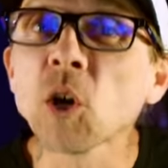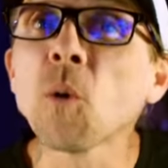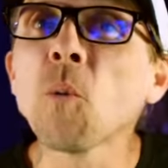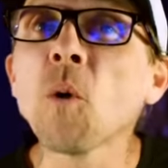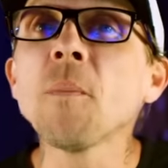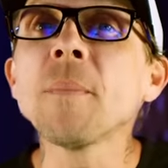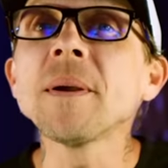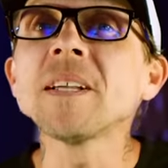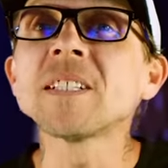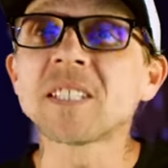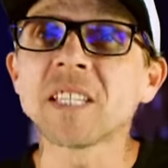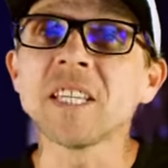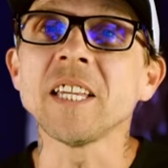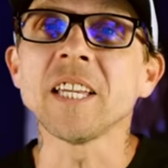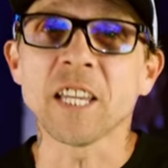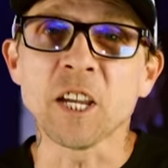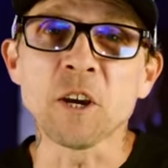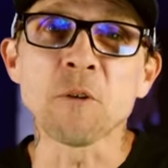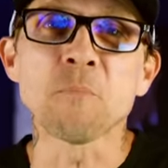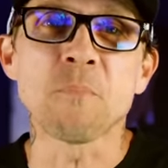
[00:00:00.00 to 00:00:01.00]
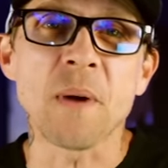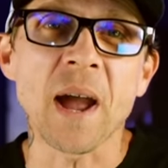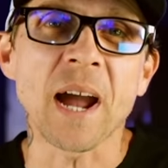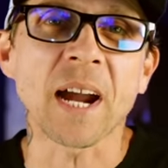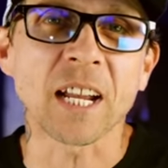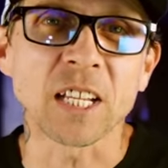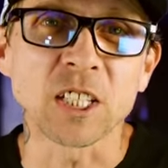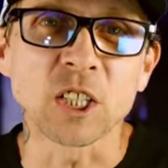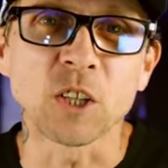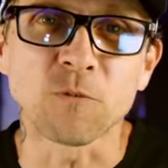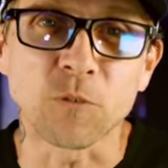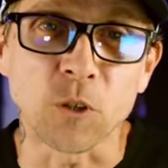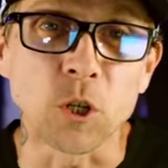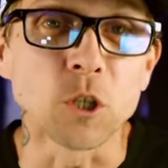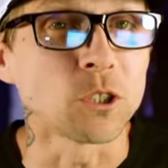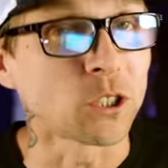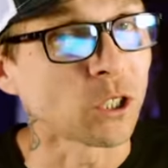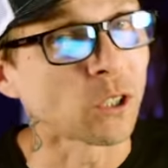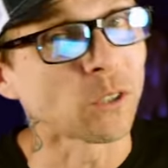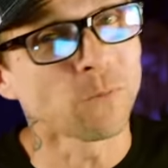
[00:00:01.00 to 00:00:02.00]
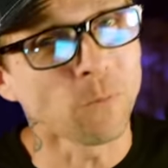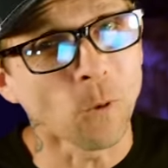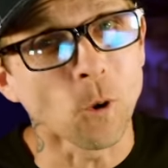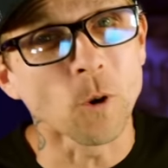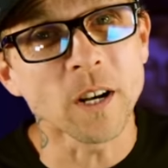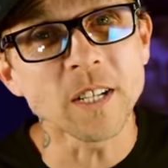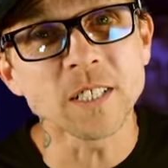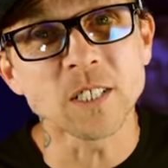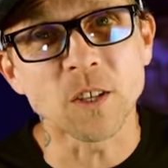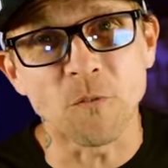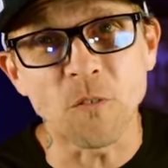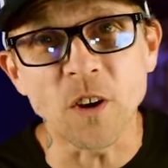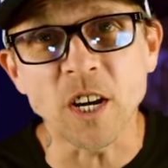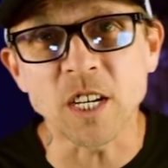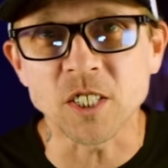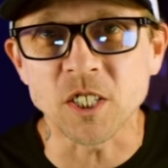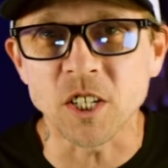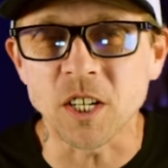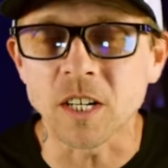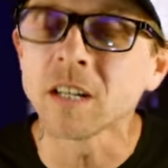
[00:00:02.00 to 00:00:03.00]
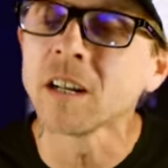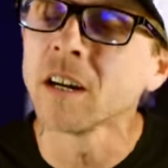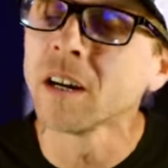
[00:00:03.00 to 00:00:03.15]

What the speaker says: we'll be seeing him back in the future for his eviction,